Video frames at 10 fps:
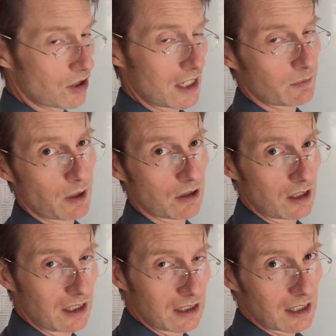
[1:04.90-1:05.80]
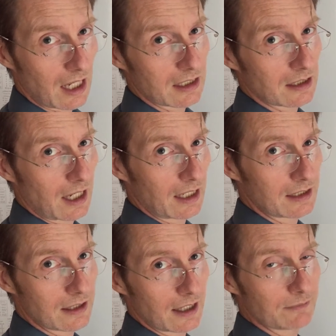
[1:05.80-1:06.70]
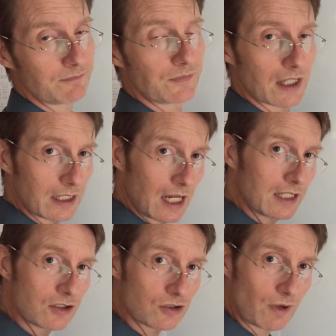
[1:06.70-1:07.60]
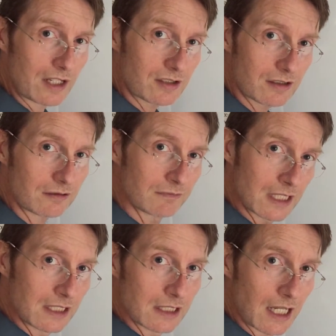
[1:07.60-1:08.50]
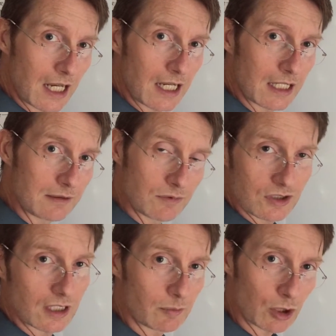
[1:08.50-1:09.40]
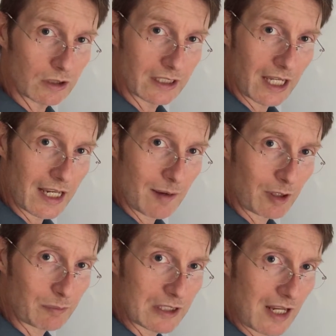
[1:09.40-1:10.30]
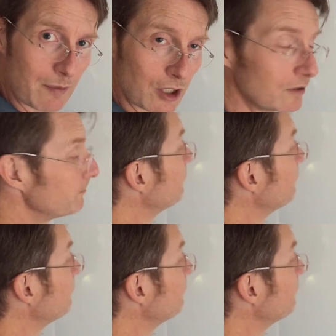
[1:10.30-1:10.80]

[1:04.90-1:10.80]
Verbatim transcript: Shakespeare to indicate a, uh, an unstressed uh, syllable in iambic pentameter.